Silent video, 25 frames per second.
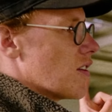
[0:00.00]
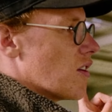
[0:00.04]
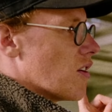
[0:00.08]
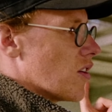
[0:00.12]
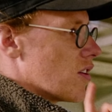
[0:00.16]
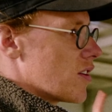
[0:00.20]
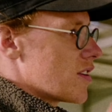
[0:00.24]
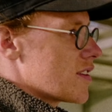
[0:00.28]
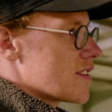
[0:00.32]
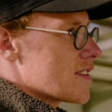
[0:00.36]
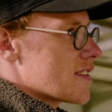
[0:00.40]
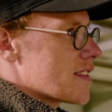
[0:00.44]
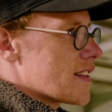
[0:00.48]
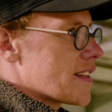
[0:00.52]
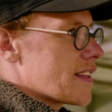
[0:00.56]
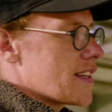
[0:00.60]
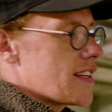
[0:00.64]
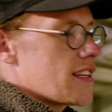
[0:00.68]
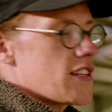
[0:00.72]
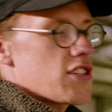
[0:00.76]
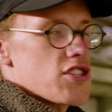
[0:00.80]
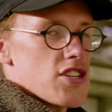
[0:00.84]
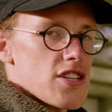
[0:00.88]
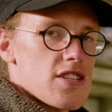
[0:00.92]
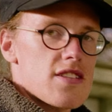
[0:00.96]

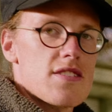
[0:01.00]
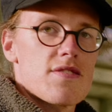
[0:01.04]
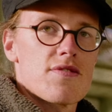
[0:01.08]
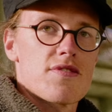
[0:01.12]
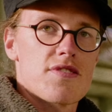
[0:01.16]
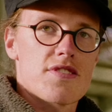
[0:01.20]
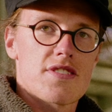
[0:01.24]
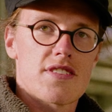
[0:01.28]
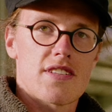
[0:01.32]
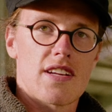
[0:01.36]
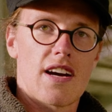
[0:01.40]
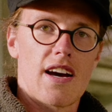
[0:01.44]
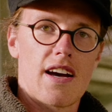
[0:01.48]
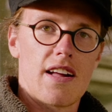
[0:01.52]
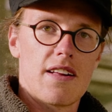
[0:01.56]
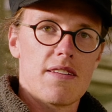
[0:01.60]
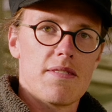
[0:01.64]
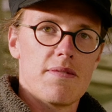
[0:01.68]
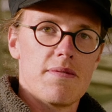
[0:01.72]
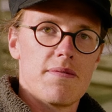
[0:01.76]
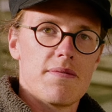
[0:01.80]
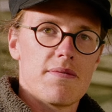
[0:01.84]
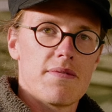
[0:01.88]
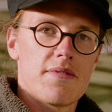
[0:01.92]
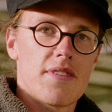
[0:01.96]
honestly just for style.
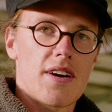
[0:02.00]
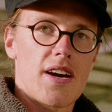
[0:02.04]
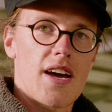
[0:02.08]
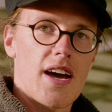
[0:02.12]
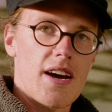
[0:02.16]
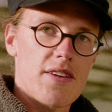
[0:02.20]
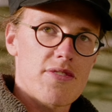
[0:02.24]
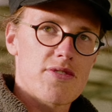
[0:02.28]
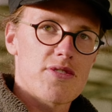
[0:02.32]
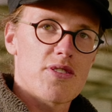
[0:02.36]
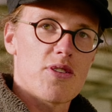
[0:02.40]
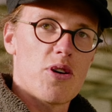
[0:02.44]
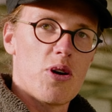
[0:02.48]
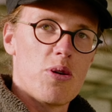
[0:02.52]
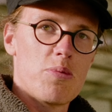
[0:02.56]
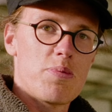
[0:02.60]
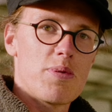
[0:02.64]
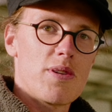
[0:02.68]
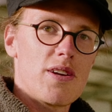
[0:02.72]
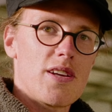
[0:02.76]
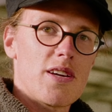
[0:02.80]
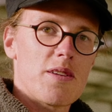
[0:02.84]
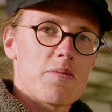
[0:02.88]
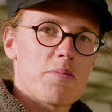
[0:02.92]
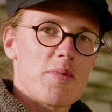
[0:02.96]
I have to
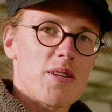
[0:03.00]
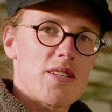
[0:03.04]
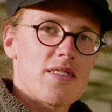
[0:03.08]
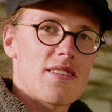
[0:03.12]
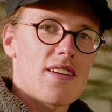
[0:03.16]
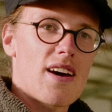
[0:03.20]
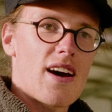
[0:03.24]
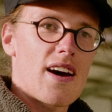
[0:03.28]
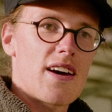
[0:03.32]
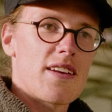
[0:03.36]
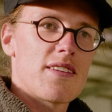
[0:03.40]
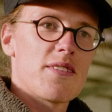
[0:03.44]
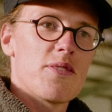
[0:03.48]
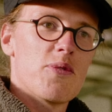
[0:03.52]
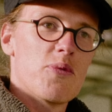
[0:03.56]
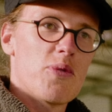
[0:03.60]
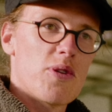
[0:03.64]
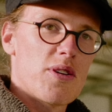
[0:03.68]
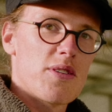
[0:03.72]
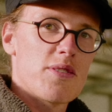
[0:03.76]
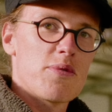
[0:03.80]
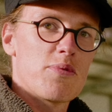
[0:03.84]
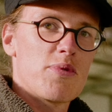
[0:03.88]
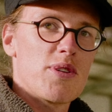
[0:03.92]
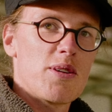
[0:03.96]
openly admit that
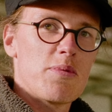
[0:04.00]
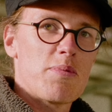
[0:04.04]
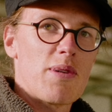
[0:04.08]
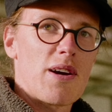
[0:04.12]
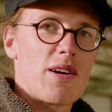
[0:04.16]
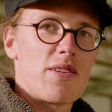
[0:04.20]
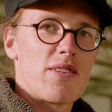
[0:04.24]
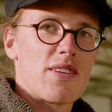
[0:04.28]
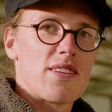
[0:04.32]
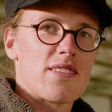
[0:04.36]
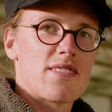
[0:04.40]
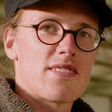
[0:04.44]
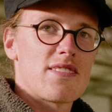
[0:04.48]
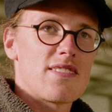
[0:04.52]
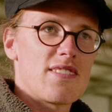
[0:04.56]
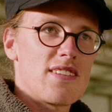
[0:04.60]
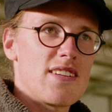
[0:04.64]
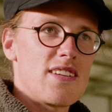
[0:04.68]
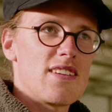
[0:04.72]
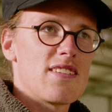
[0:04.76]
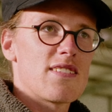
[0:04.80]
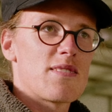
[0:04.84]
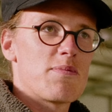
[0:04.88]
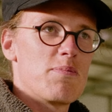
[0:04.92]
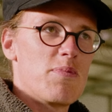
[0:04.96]
one of the wheel bearings
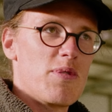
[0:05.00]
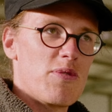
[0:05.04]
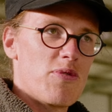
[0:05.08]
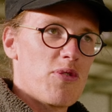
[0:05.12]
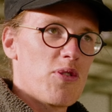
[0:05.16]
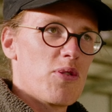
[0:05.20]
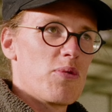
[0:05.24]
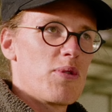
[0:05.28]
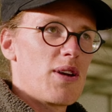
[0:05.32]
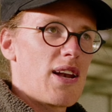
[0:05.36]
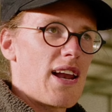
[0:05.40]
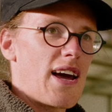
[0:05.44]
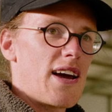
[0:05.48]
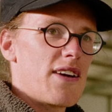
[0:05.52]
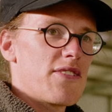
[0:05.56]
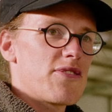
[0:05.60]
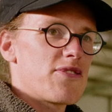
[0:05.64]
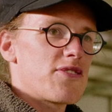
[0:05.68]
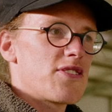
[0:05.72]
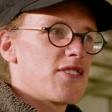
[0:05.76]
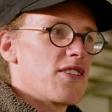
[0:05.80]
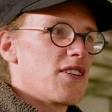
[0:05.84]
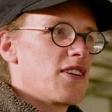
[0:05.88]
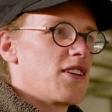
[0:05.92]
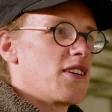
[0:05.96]
seized before we
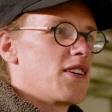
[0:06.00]
left.